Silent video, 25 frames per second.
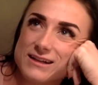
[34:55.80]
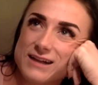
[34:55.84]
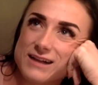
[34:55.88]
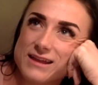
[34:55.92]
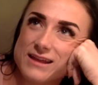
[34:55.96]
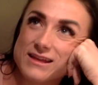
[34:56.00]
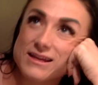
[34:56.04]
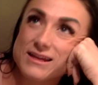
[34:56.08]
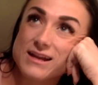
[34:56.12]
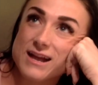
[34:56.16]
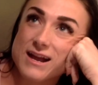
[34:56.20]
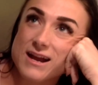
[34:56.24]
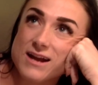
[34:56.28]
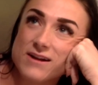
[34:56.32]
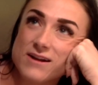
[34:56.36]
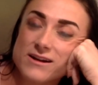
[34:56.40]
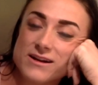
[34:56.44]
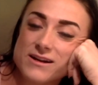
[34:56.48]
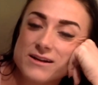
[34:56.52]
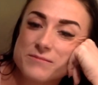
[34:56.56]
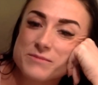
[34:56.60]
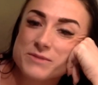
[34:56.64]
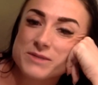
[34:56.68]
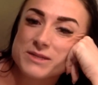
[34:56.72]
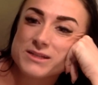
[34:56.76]
think I hired
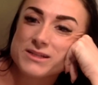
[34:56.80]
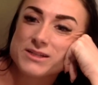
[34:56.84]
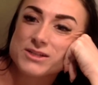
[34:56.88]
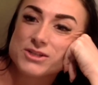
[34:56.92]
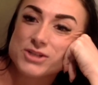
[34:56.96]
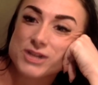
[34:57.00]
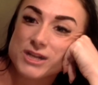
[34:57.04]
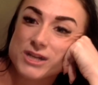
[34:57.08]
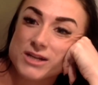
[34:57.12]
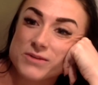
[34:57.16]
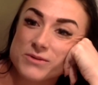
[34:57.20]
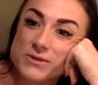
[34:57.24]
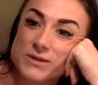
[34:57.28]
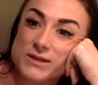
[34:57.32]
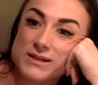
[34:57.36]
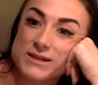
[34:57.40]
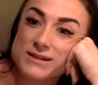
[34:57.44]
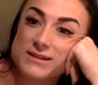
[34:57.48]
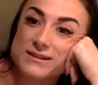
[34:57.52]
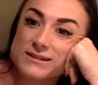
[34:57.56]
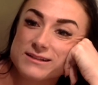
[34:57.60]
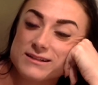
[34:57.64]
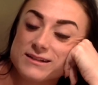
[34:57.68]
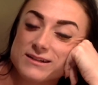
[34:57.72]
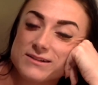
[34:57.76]
him in January
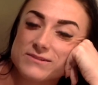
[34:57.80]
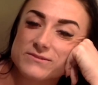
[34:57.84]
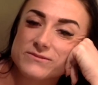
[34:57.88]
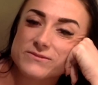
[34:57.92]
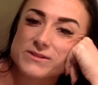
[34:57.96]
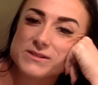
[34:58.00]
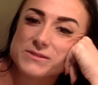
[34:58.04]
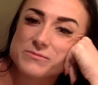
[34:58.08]
of this